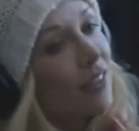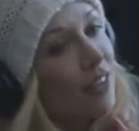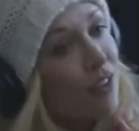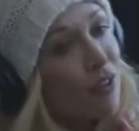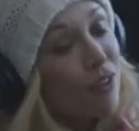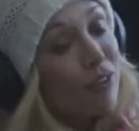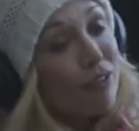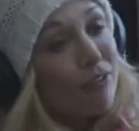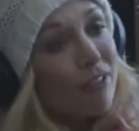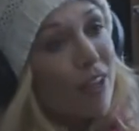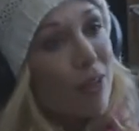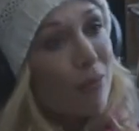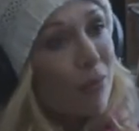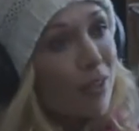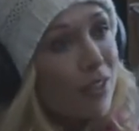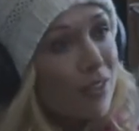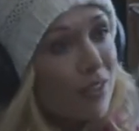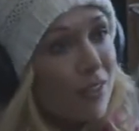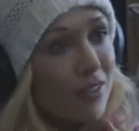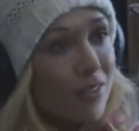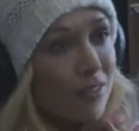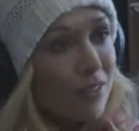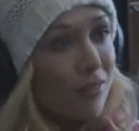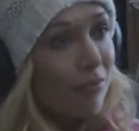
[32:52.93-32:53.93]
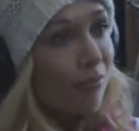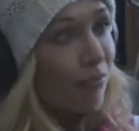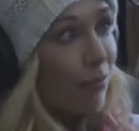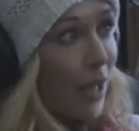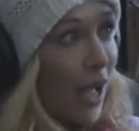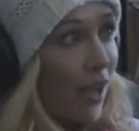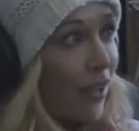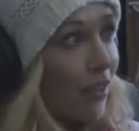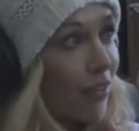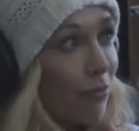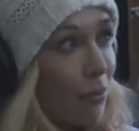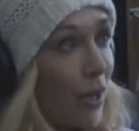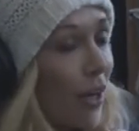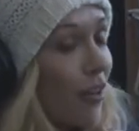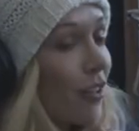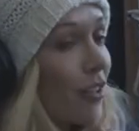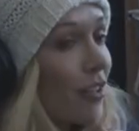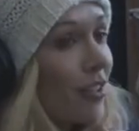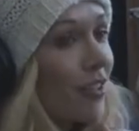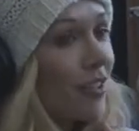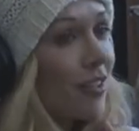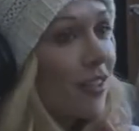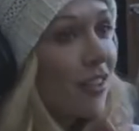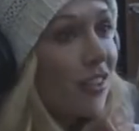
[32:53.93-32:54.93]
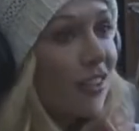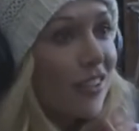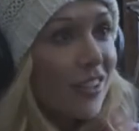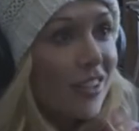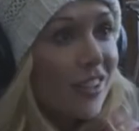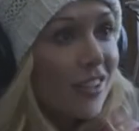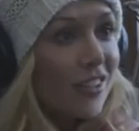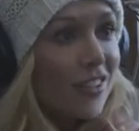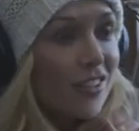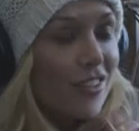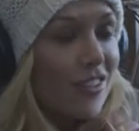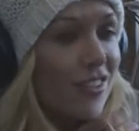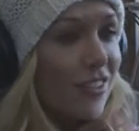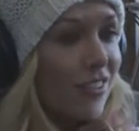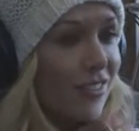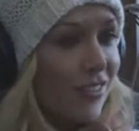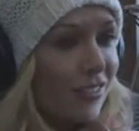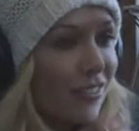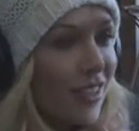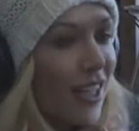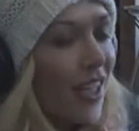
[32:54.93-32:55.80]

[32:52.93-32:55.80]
His whole family's back in Paris still, and he's